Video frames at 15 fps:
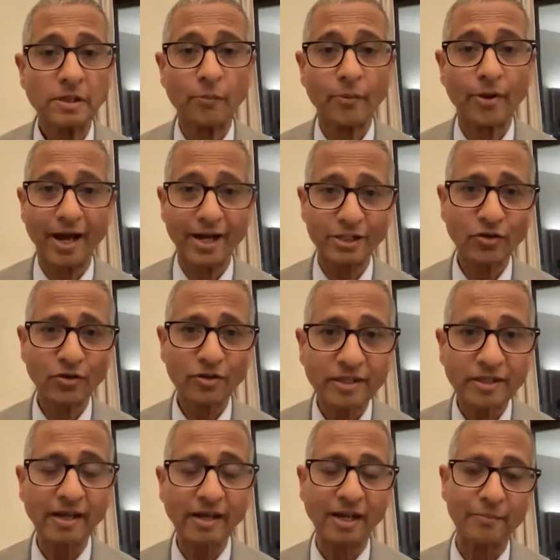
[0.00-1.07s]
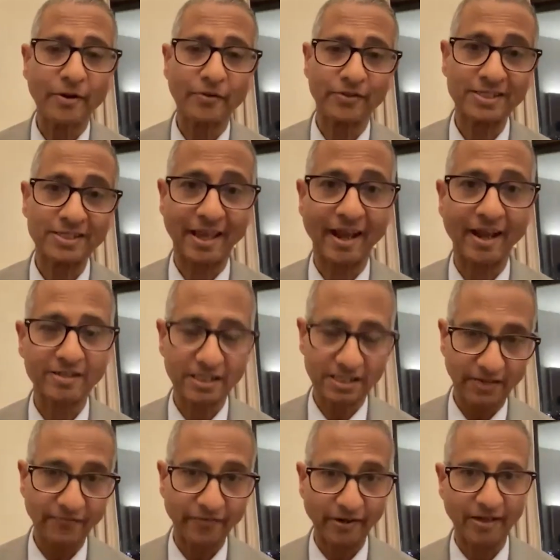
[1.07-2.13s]
Well, I don't think it'll be of the scale,
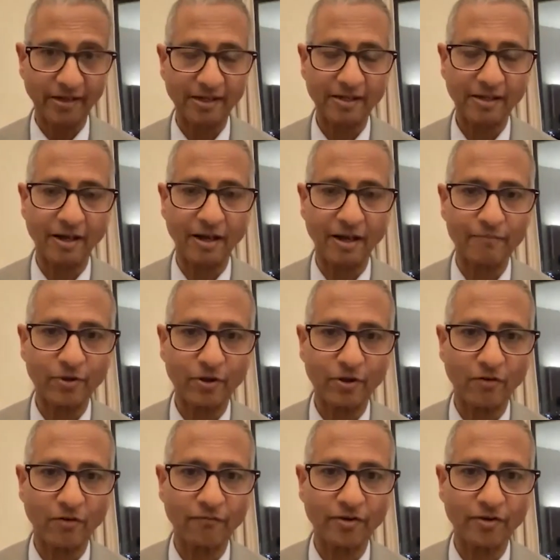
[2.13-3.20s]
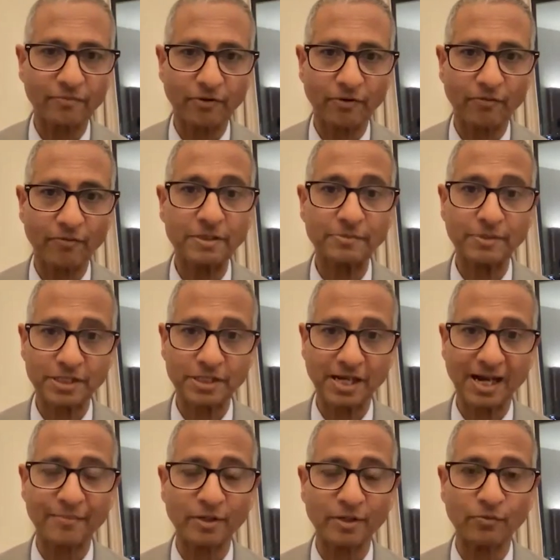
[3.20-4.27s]
definitely, of what Mr.
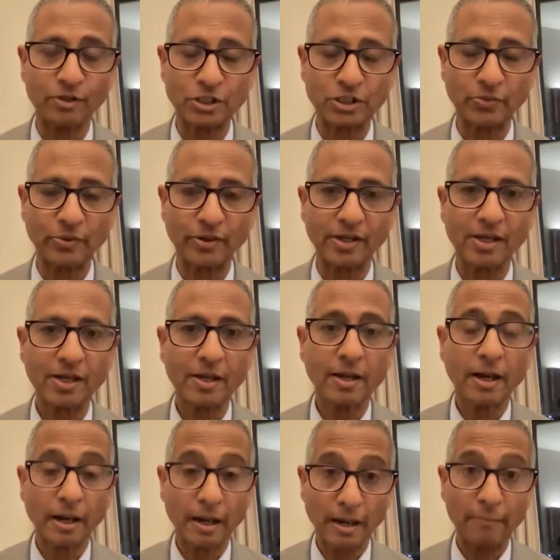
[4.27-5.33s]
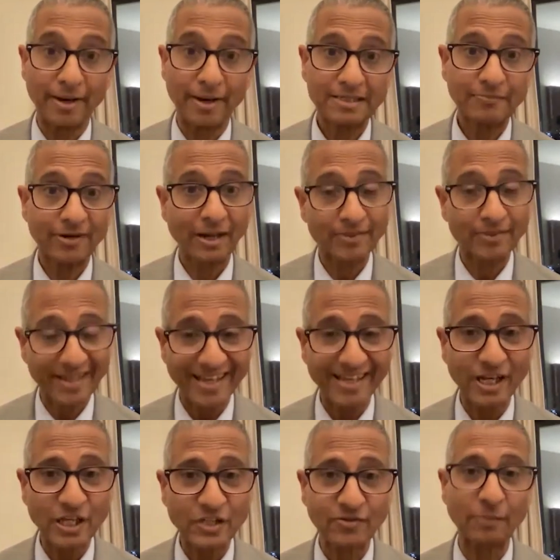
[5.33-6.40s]
Yamin was doing. But what I'm saying
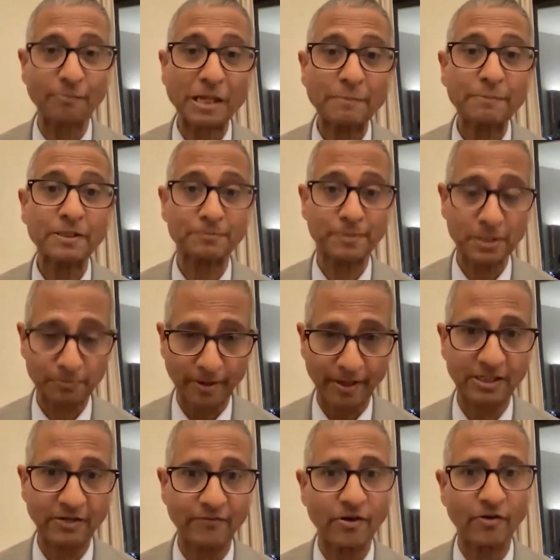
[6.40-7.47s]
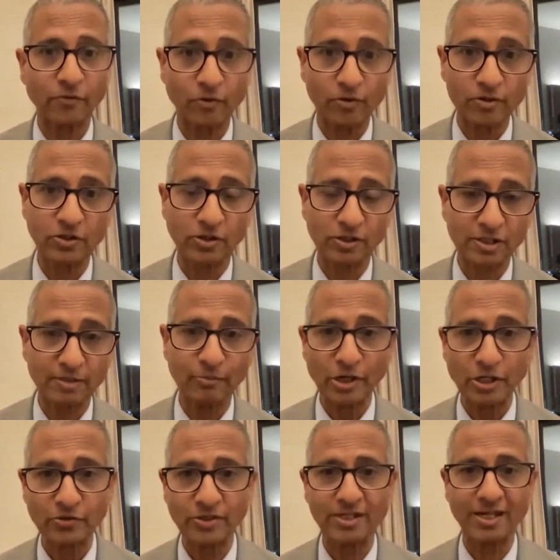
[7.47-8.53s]
is, from the people's perspective, and of course, Dr.
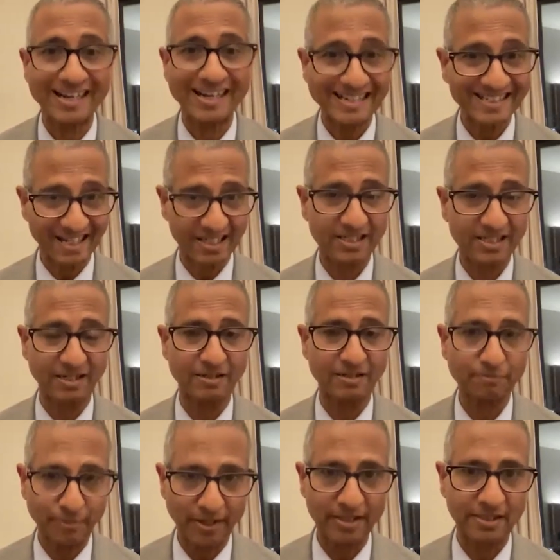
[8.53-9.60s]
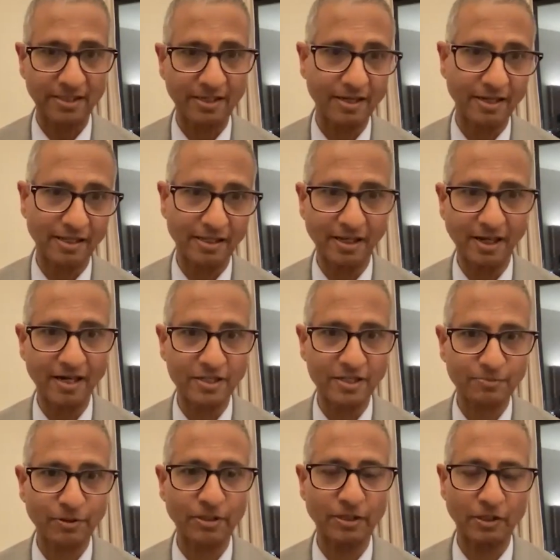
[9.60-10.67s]
Muizu is an untested person in the highest
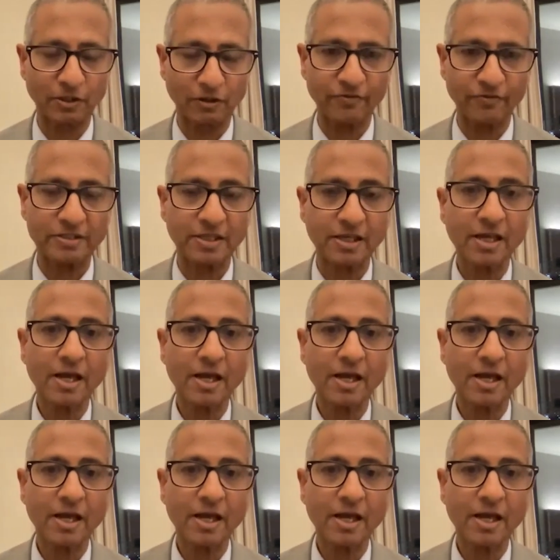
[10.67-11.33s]
political office.